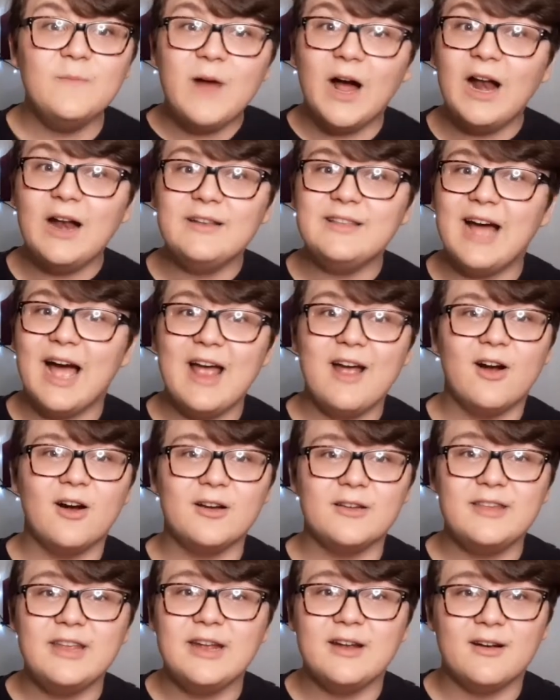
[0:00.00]
not a die
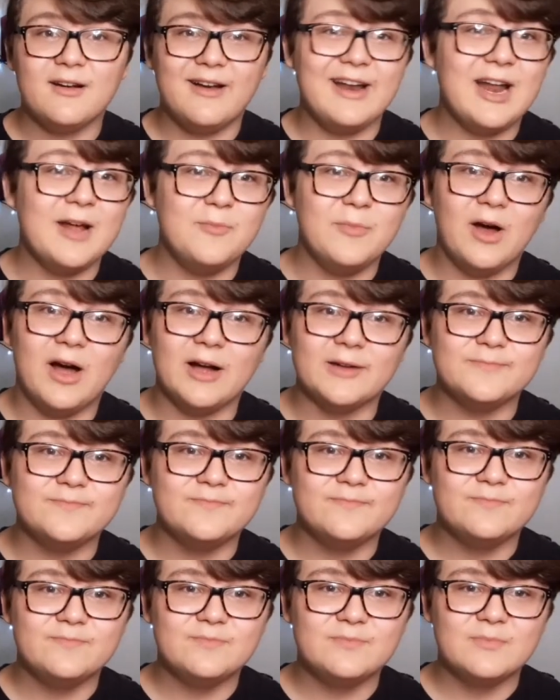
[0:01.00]
hard theater kid. I'm not.
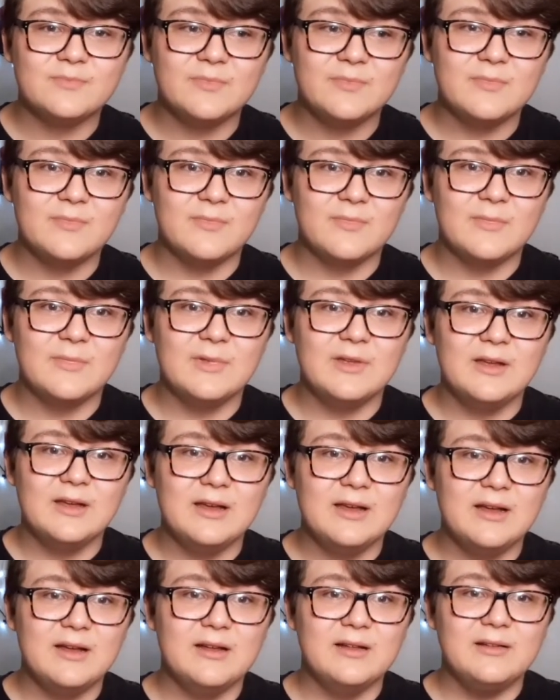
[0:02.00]

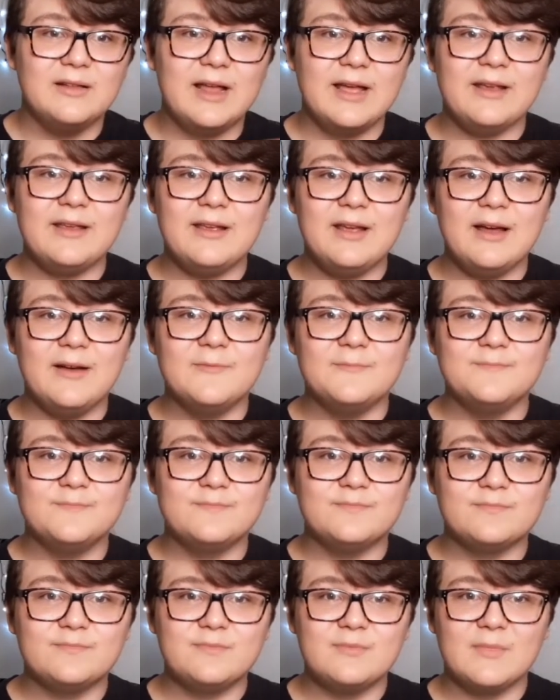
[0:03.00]
Like,
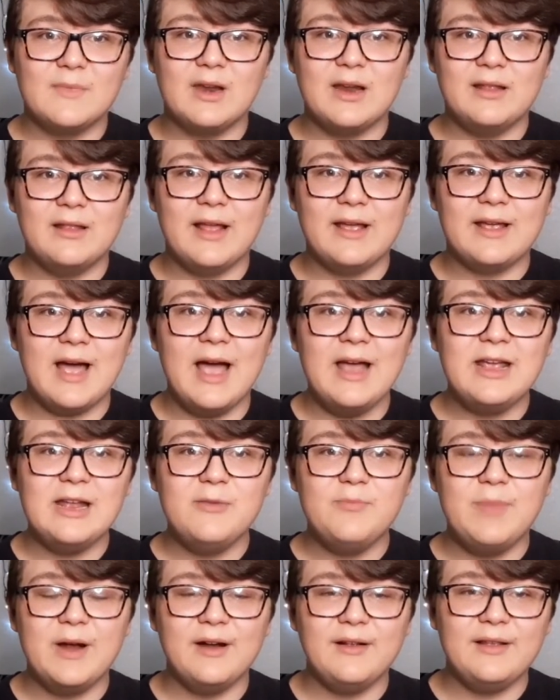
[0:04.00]
like, I
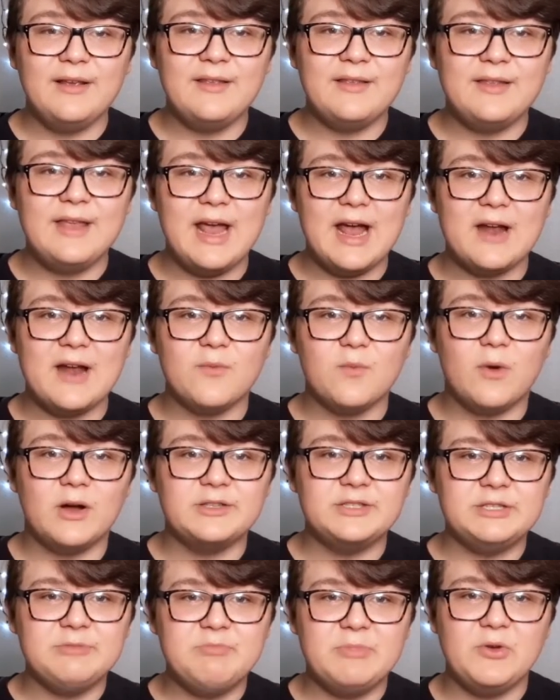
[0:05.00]
can barely stand
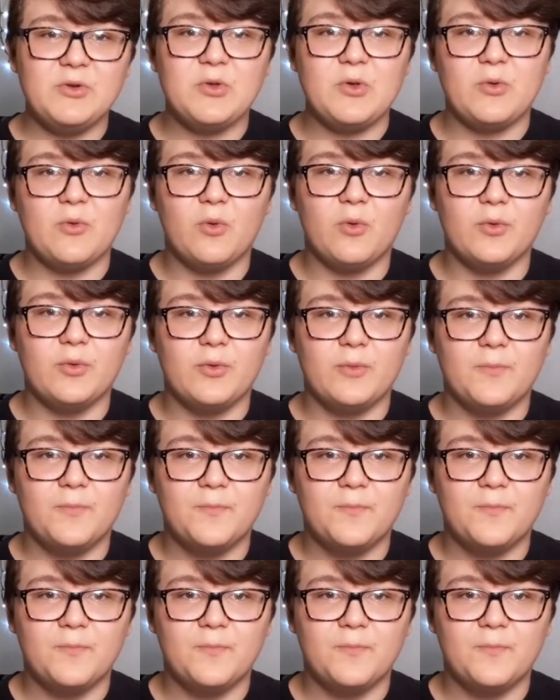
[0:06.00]
watching musicals.